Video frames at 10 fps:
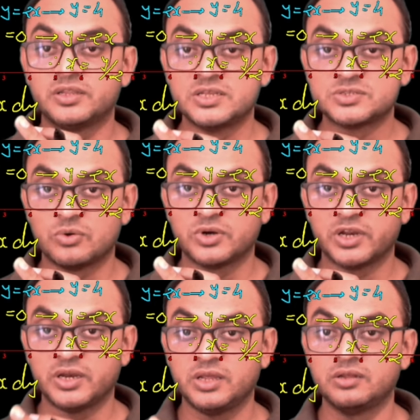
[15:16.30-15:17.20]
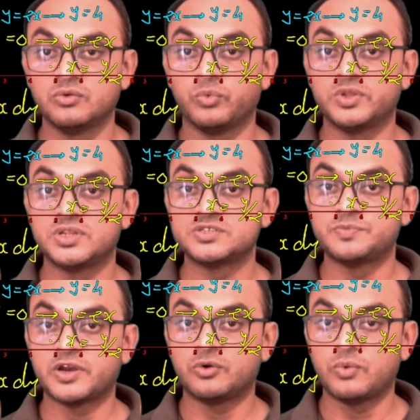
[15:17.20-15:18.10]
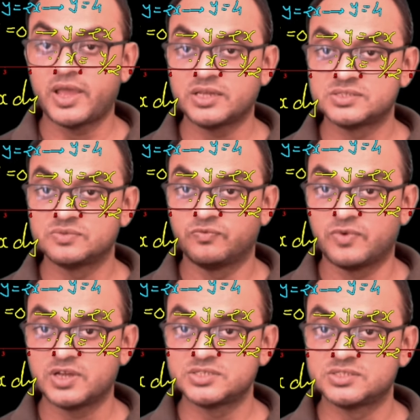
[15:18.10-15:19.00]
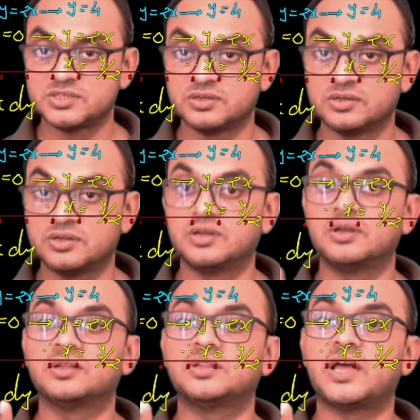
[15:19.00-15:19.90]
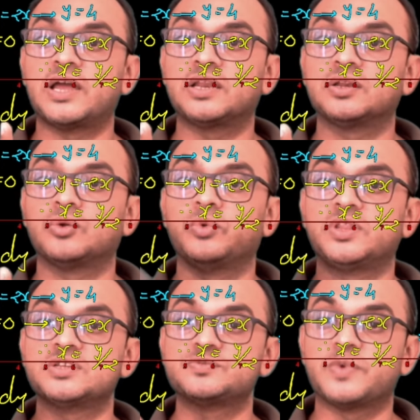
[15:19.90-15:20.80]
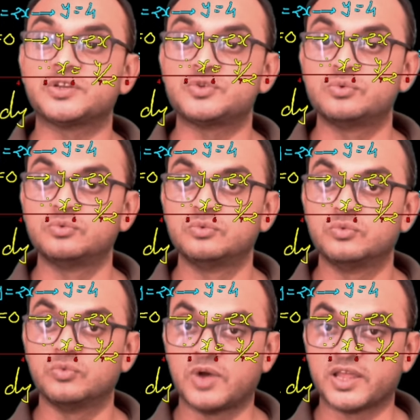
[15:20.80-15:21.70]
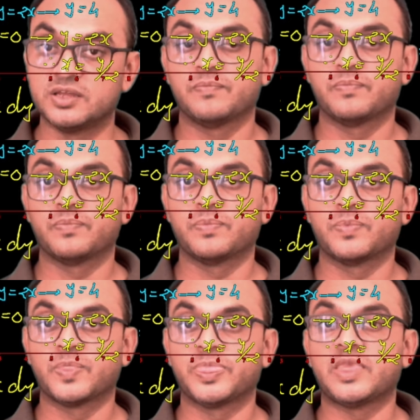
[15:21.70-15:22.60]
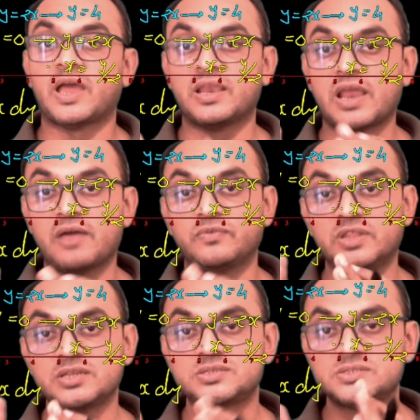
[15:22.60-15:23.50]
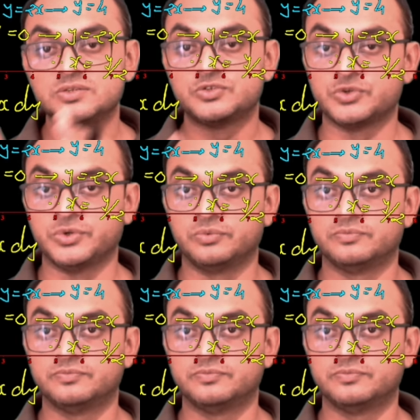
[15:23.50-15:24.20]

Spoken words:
this quantity with respect to x first, then with respect to y. I left this to you.